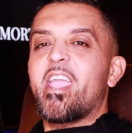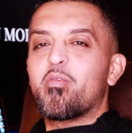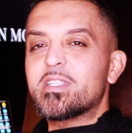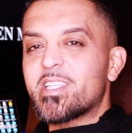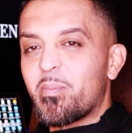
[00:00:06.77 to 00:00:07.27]

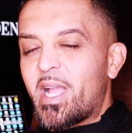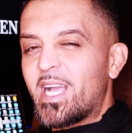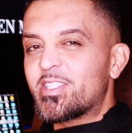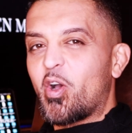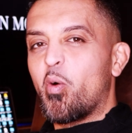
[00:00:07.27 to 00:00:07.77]
what's up
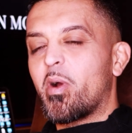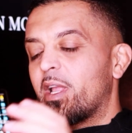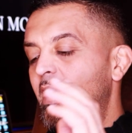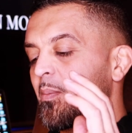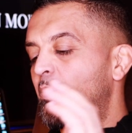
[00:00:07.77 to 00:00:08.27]
guys? Omar
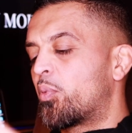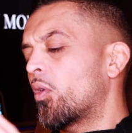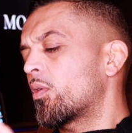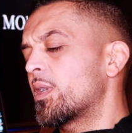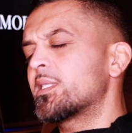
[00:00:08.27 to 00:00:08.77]
here,
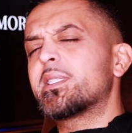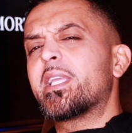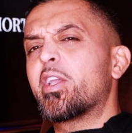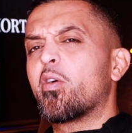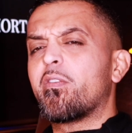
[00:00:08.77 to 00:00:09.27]
broker and
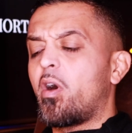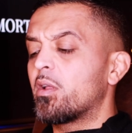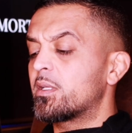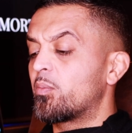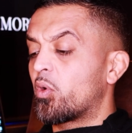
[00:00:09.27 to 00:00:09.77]
CEO of
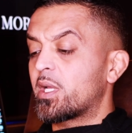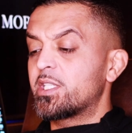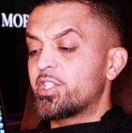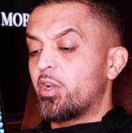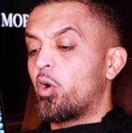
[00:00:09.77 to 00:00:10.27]
Alden
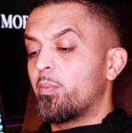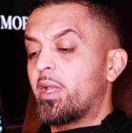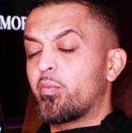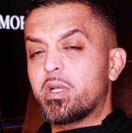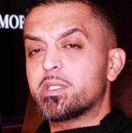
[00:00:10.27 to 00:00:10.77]
Mortgage and Ome
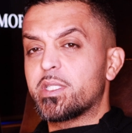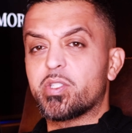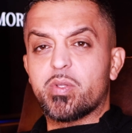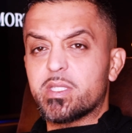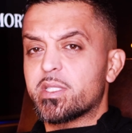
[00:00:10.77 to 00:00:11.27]
Realty.
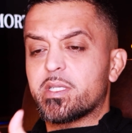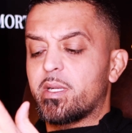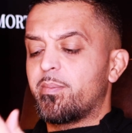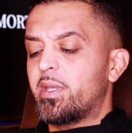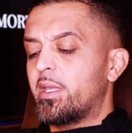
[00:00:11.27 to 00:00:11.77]
So this is going
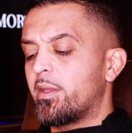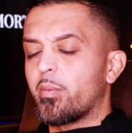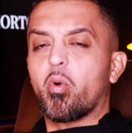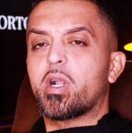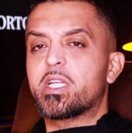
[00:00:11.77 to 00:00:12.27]
to be your
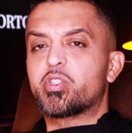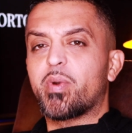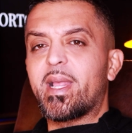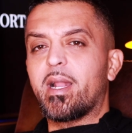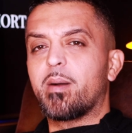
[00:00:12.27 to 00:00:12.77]
mortgage
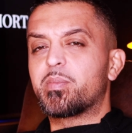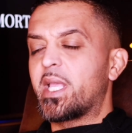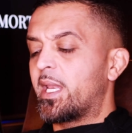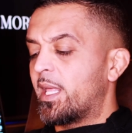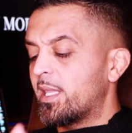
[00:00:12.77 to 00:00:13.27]
rate
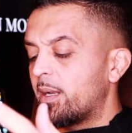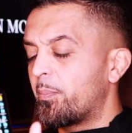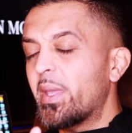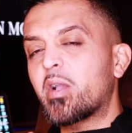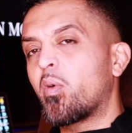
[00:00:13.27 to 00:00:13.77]
update. And then a
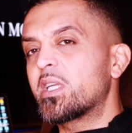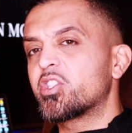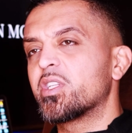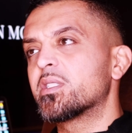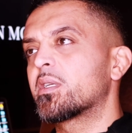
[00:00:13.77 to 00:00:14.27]
big
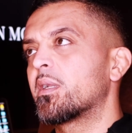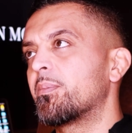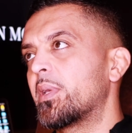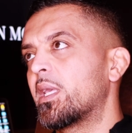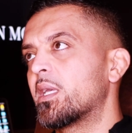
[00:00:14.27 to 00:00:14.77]
question is going to
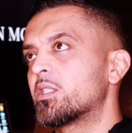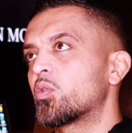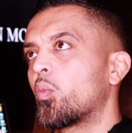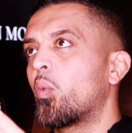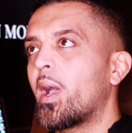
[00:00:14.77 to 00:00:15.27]
be
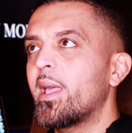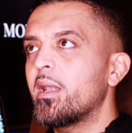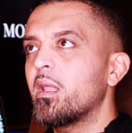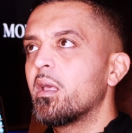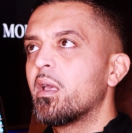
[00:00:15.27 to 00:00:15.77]
is
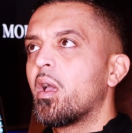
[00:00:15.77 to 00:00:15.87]
when